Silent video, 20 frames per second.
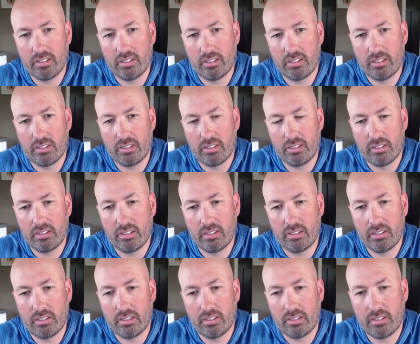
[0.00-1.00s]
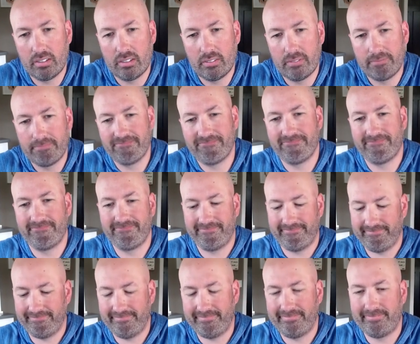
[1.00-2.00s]

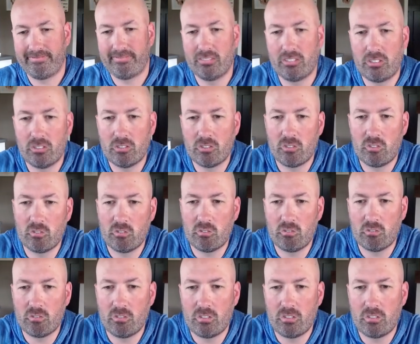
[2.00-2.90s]
[no speech]